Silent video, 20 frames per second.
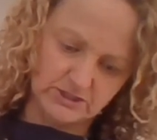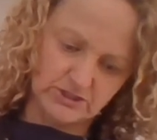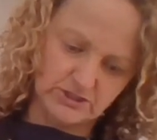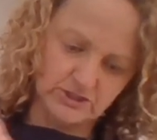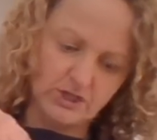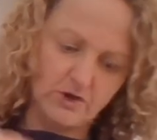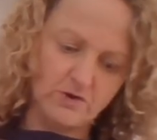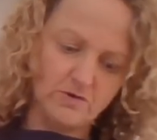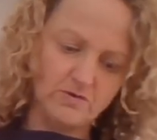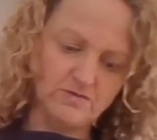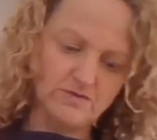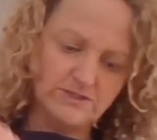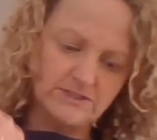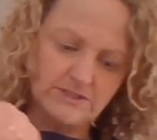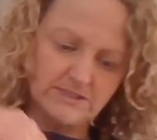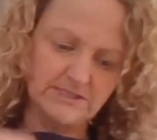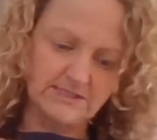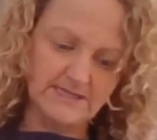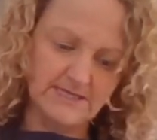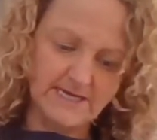salt
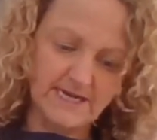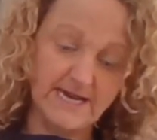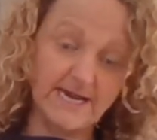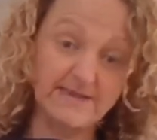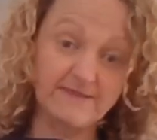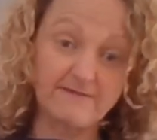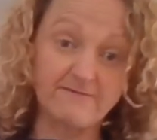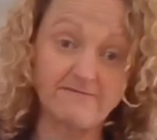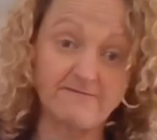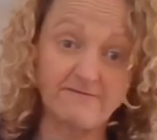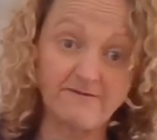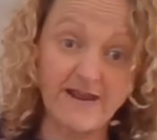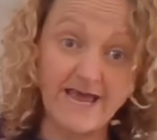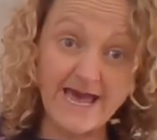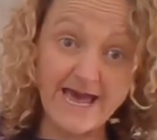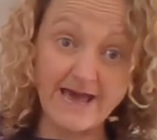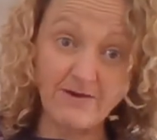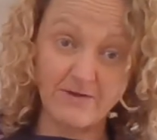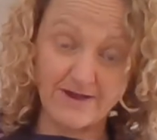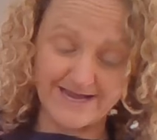and the
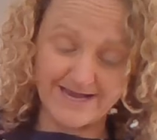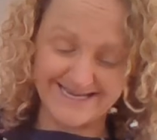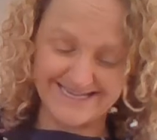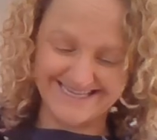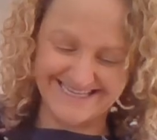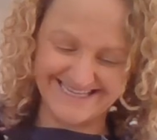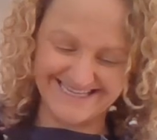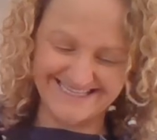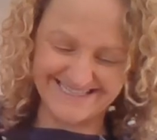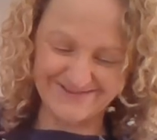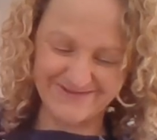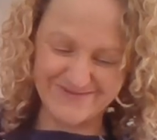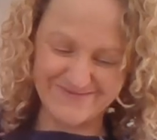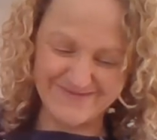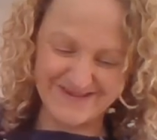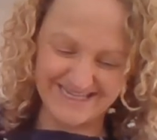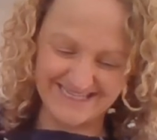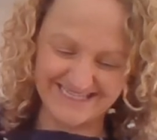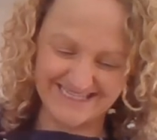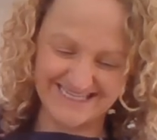flour is all
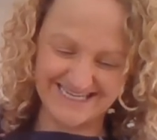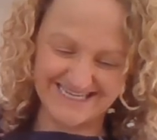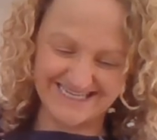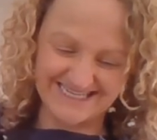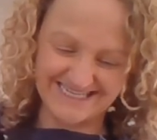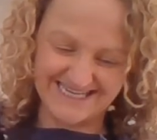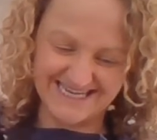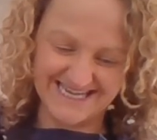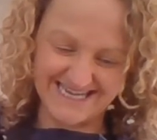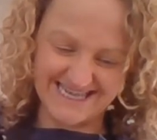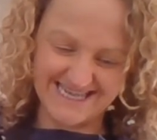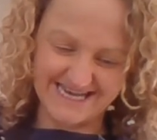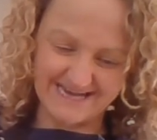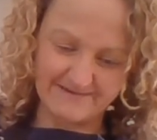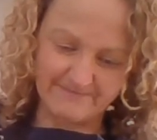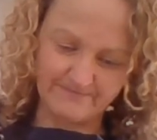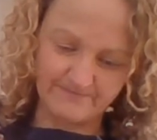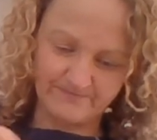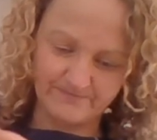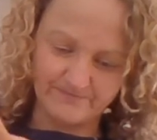mixed in together.
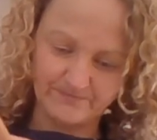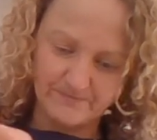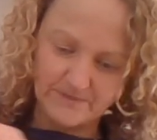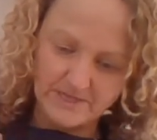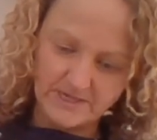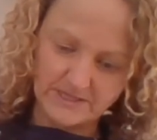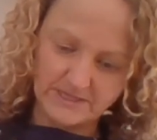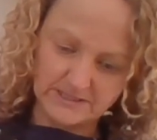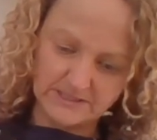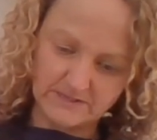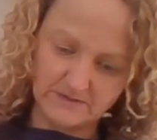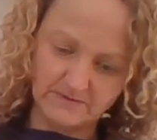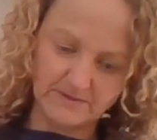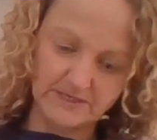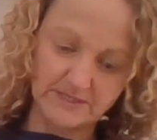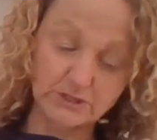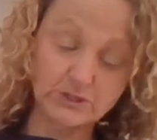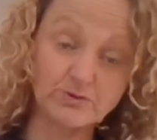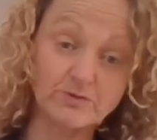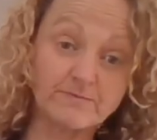So I'm
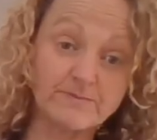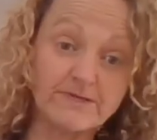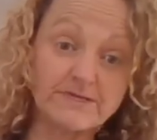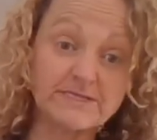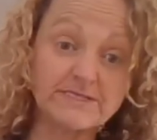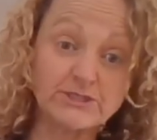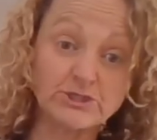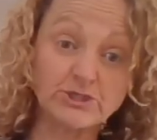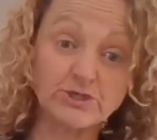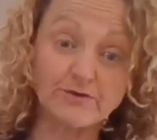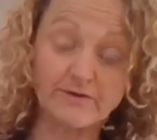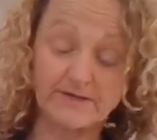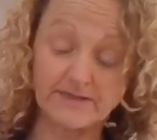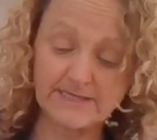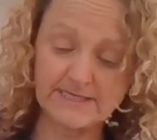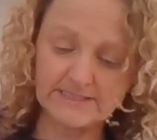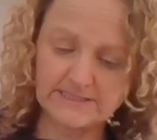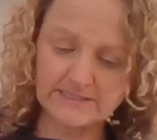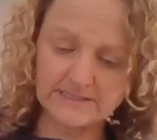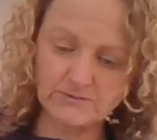going to do a bit of stirring.
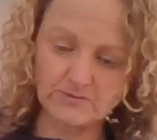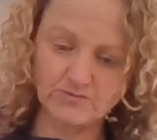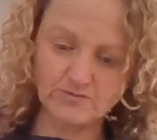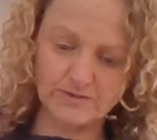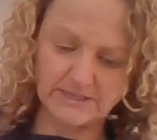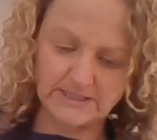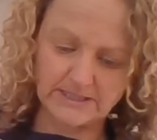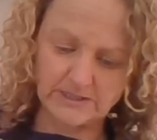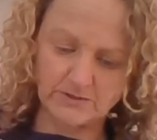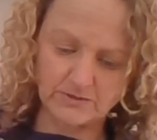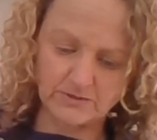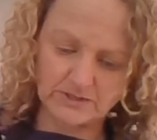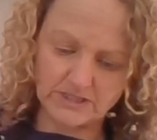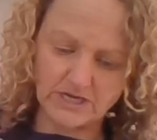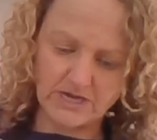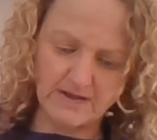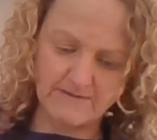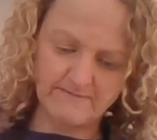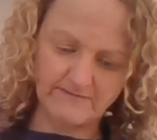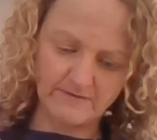This is a really good
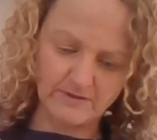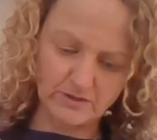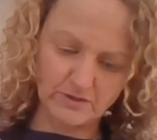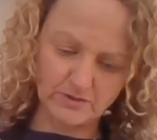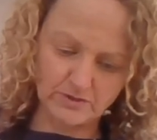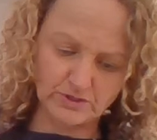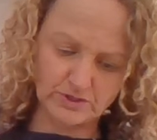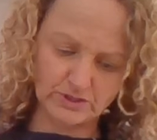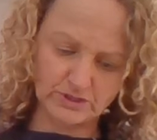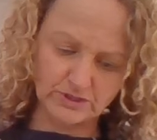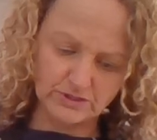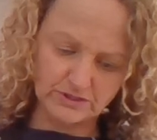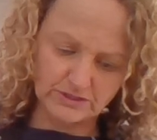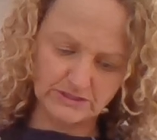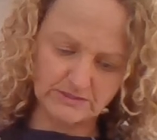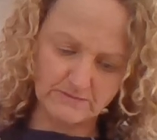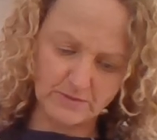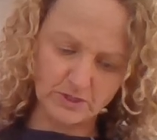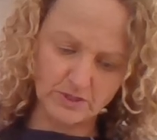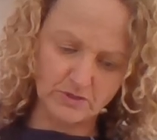time for you to do
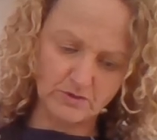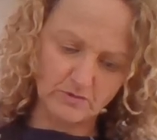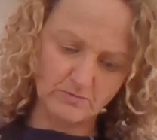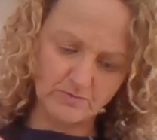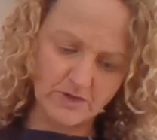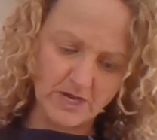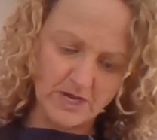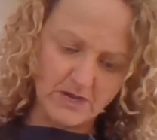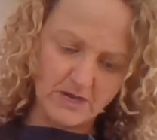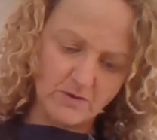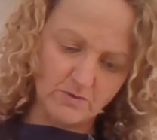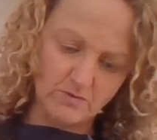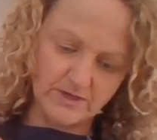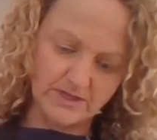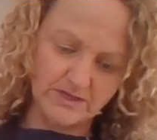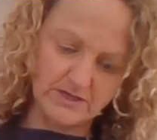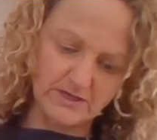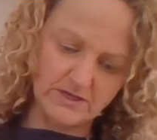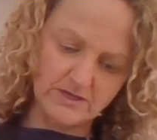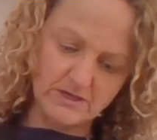some help
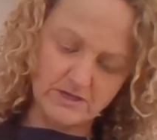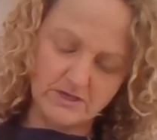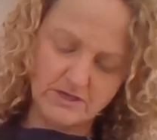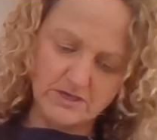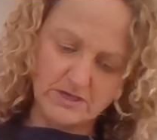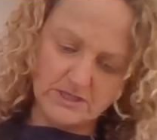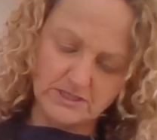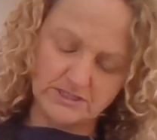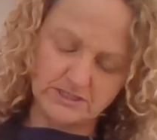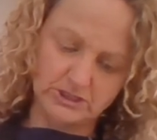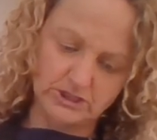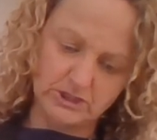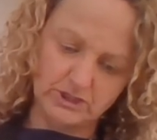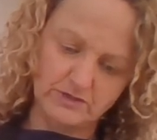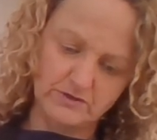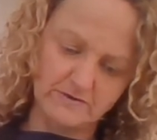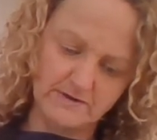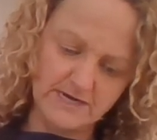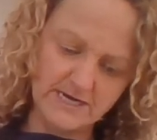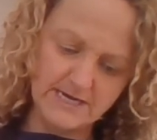with
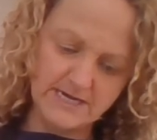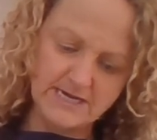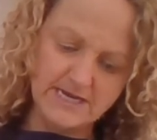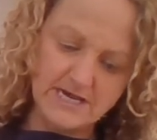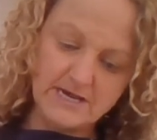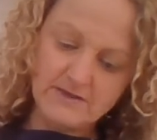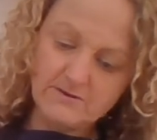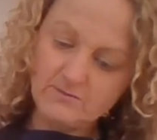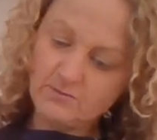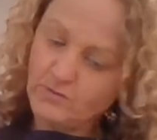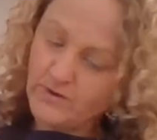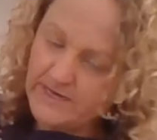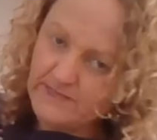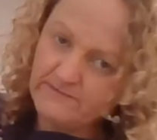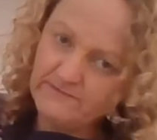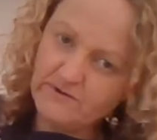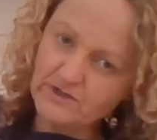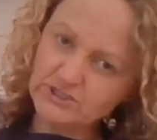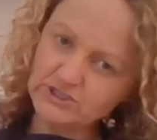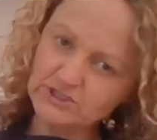stirring. When
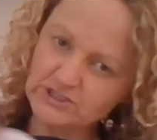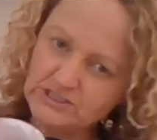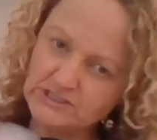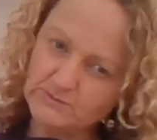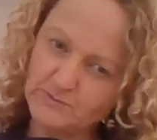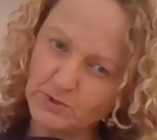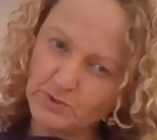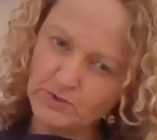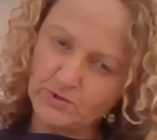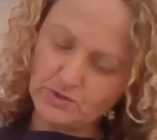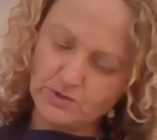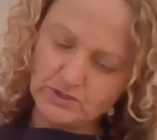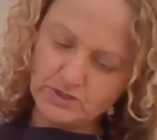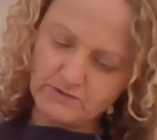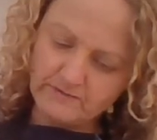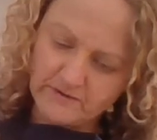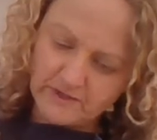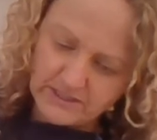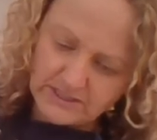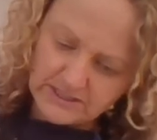you've got your spoon,
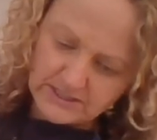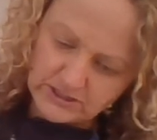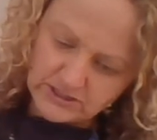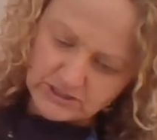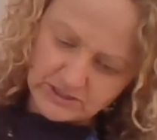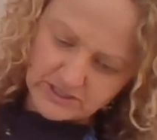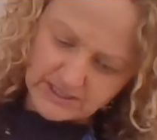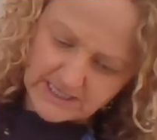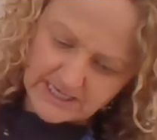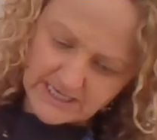you've got to sort of